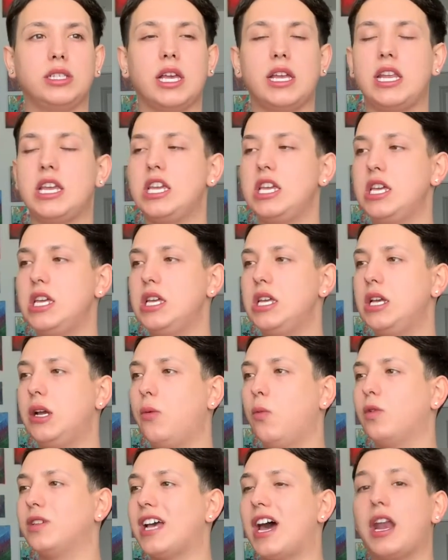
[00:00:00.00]
and
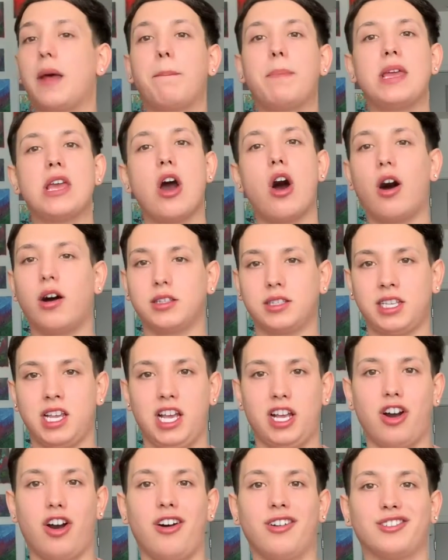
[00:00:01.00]
he was at a
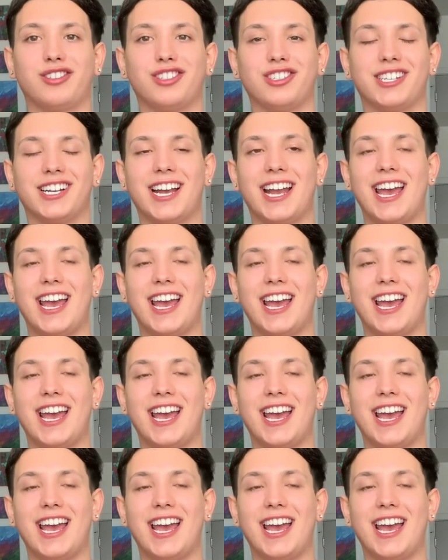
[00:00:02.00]
Beyonce concert,